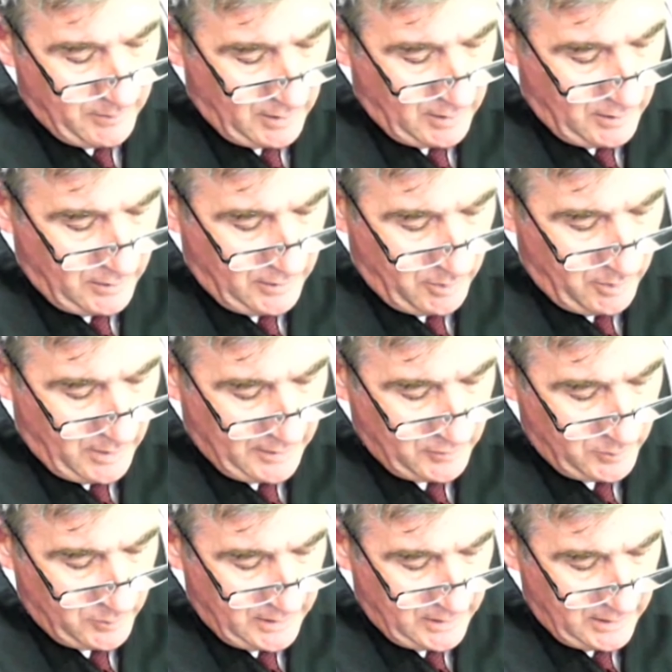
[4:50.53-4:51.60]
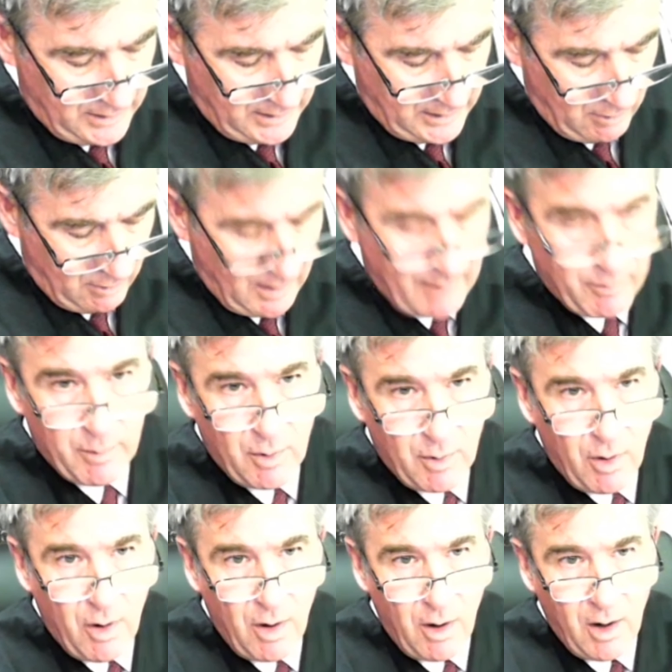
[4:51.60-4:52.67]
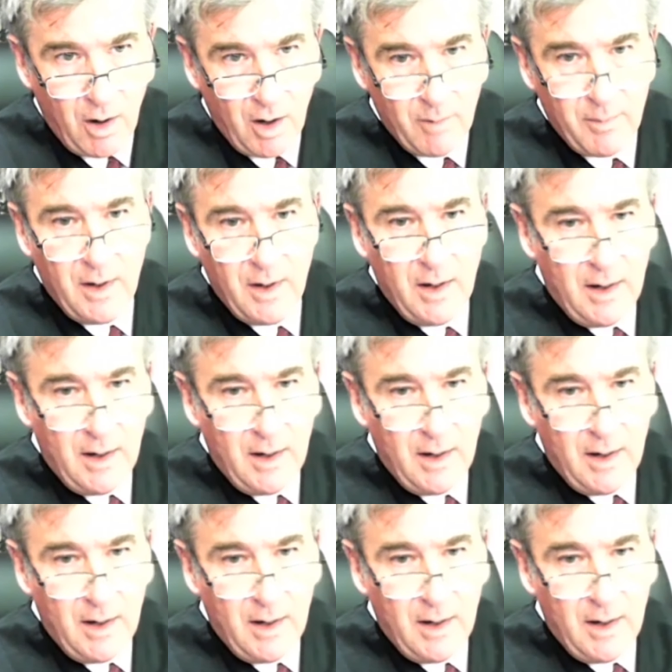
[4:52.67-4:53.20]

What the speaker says: There must be irreparable harm.